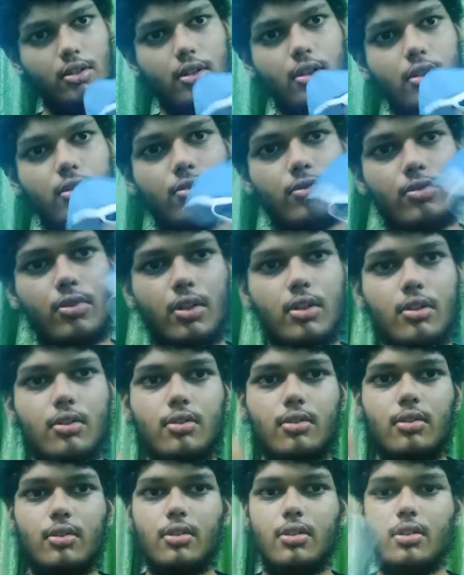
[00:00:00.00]
as you can
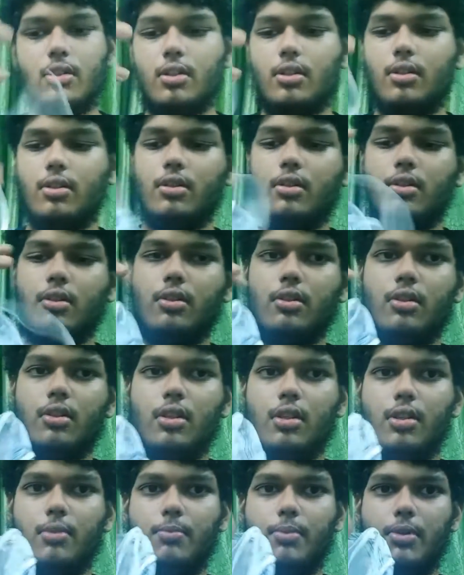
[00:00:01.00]
see,
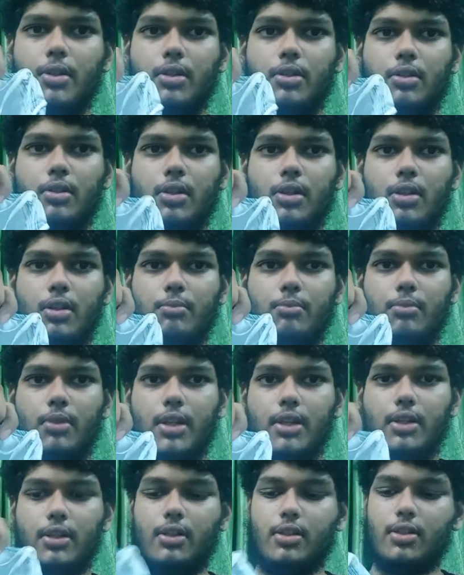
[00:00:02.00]
keep a thumb
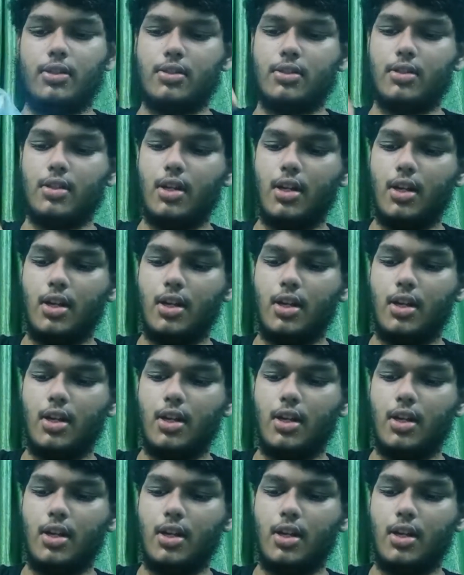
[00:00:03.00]
like this,